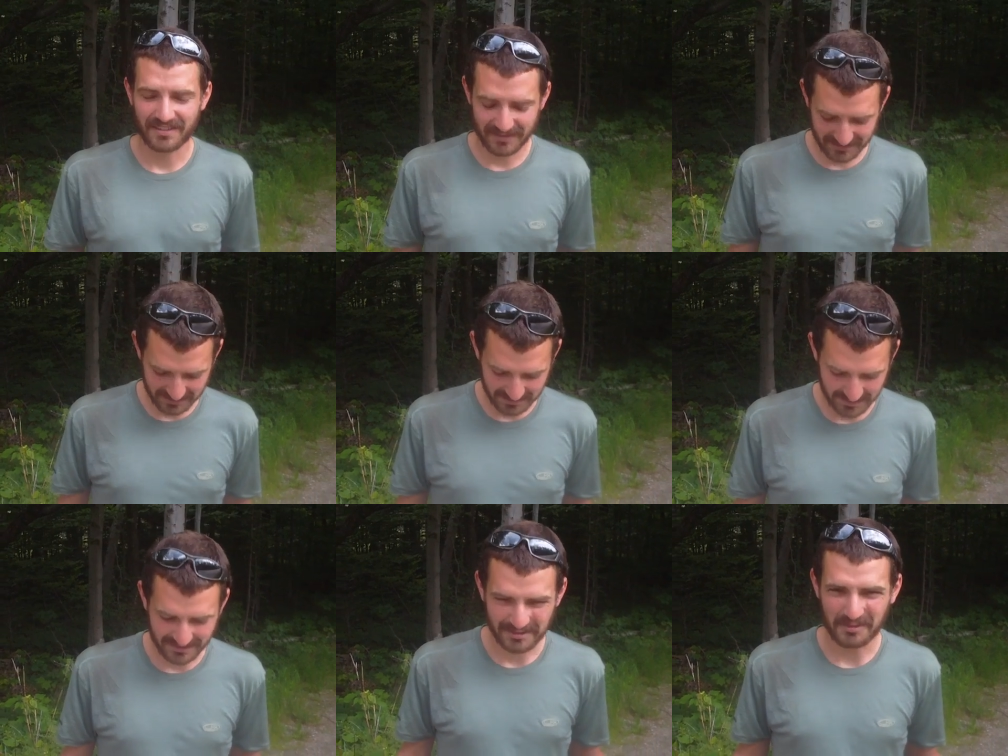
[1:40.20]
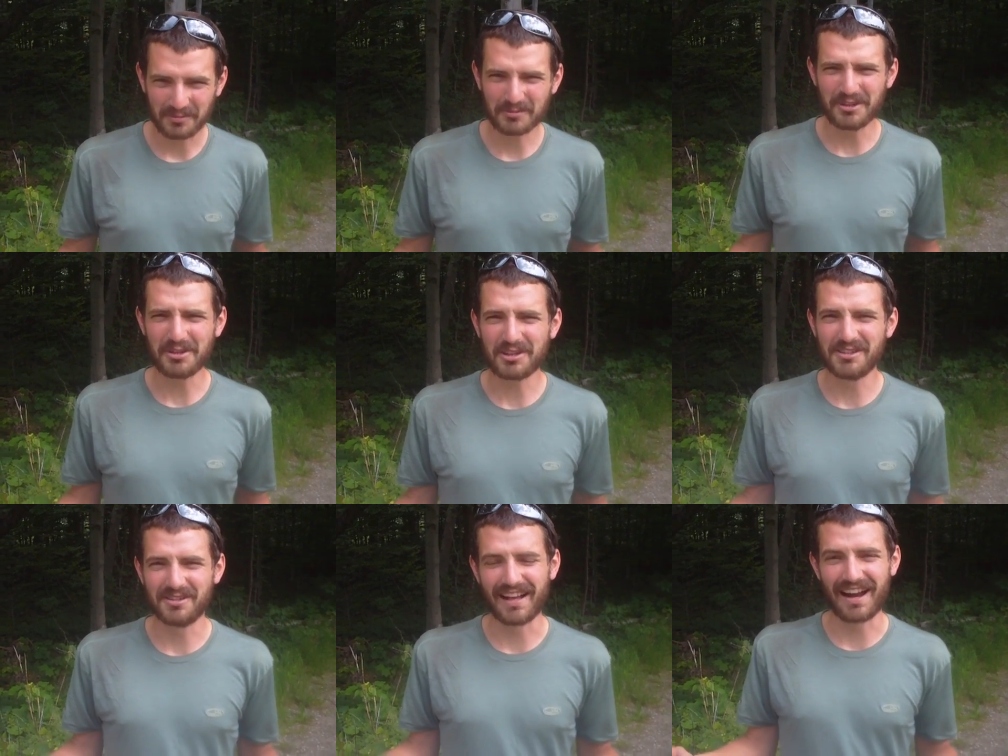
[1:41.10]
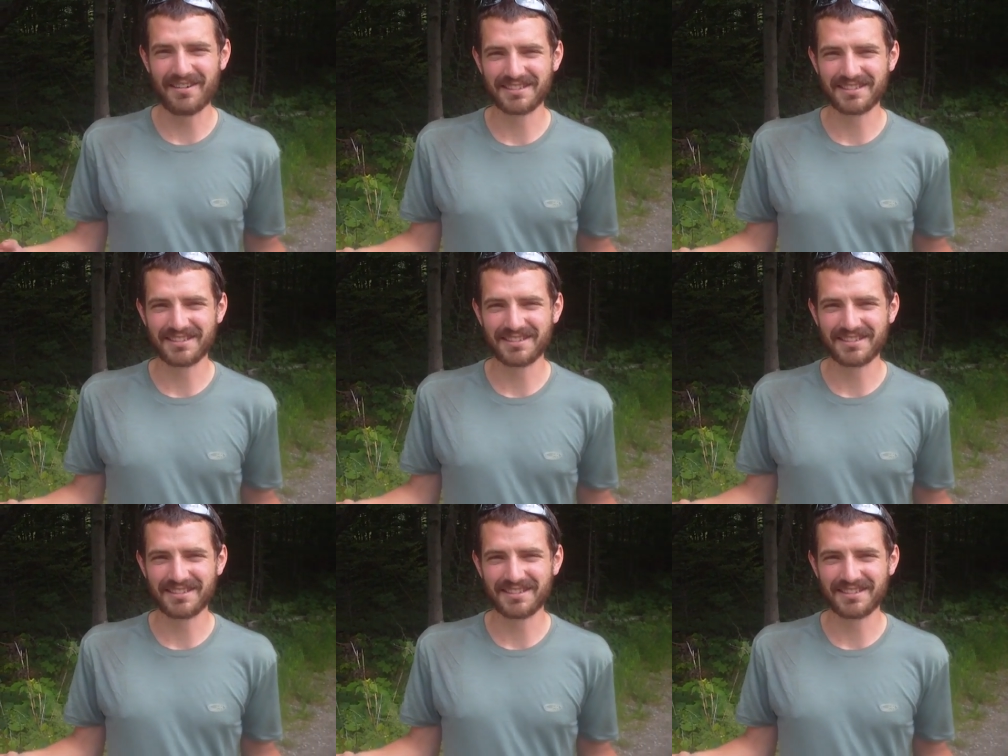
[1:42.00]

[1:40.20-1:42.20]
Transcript: to the general store, that would really help me out. I